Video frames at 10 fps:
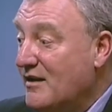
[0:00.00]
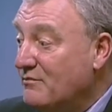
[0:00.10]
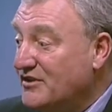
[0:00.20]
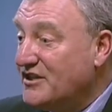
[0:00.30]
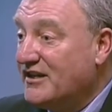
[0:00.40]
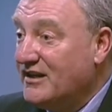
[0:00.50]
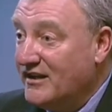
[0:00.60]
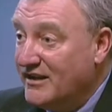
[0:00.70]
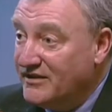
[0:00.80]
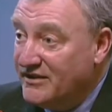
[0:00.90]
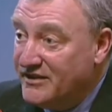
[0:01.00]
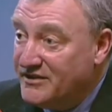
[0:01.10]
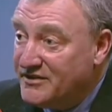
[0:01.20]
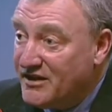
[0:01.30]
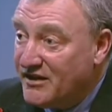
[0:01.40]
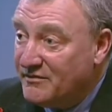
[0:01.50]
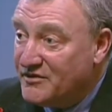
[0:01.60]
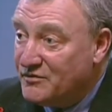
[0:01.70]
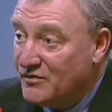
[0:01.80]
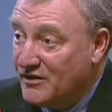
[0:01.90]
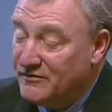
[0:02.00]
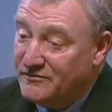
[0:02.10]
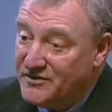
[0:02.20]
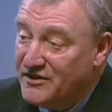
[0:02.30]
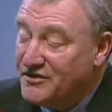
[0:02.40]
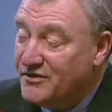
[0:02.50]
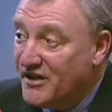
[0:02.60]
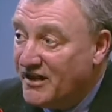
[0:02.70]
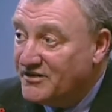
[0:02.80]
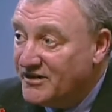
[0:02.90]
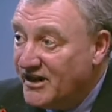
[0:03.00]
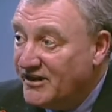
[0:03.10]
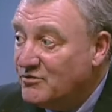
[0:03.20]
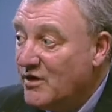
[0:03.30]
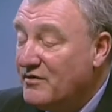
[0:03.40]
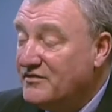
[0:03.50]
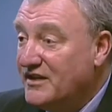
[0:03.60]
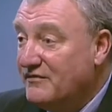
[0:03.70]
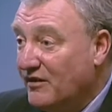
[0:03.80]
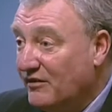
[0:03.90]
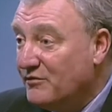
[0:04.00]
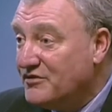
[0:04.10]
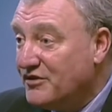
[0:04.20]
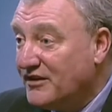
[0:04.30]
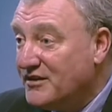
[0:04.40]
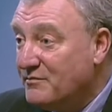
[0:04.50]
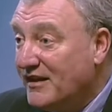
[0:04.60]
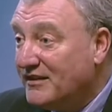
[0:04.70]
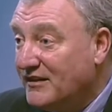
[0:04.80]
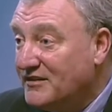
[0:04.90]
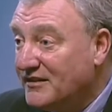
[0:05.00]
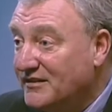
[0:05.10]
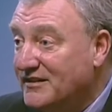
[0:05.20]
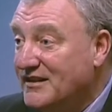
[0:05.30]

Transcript: particularly in these times since 2008, where we've seen very restricted bank lending.